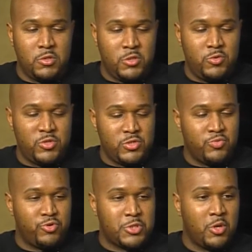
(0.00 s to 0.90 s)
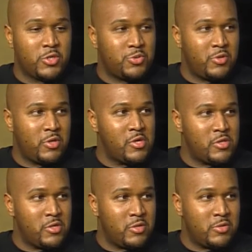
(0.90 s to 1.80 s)
due to some restructuring,
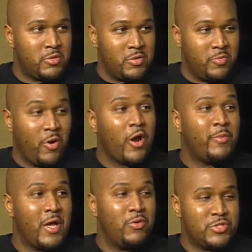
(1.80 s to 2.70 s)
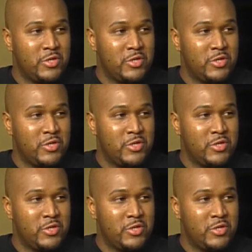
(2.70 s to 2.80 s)
the department I was